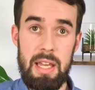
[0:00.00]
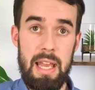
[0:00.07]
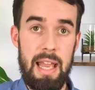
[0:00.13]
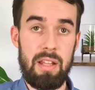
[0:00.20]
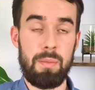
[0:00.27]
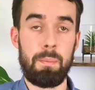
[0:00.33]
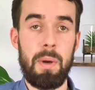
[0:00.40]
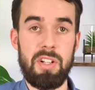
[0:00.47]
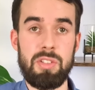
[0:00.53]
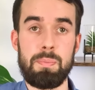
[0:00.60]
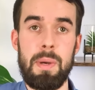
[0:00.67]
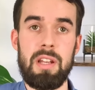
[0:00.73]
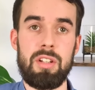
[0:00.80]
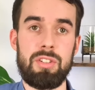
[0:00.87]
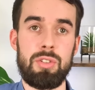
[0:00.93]
It's much
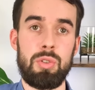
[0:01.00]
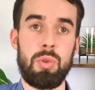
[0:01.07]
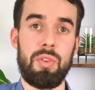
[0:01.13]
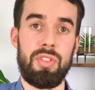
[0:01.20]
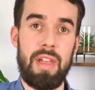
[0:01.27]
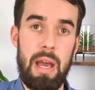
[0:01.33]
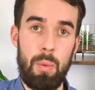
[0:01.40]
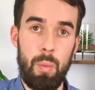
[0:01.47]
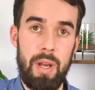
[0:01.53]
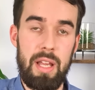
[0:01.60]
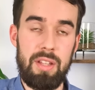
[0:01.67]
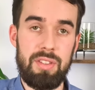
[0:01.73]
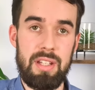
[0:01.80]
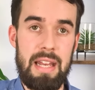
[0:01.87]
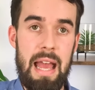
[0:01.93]
better to do it that way
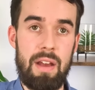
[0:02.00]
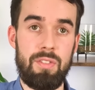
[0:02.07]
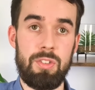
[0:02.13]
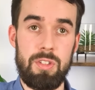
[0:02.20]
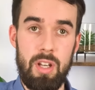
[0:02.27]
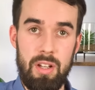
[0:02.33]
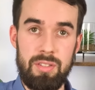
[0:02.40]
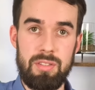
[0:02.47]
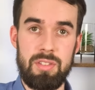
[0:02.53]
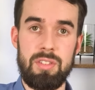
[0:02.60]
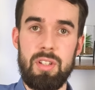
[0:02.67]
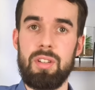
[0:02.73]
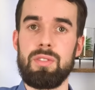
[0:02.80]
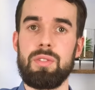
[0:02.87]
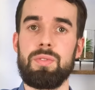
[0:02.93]
than have tons and
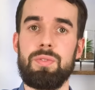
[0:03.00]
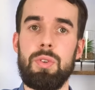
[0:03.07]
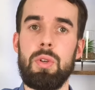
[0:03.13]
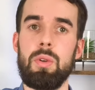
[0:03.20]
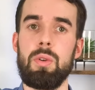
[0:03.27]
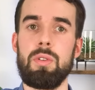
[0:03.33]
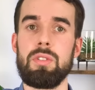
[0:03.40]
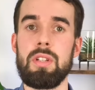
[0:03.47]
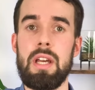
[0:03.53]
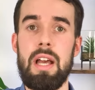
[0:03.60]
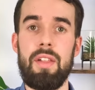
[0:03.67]
tons of foods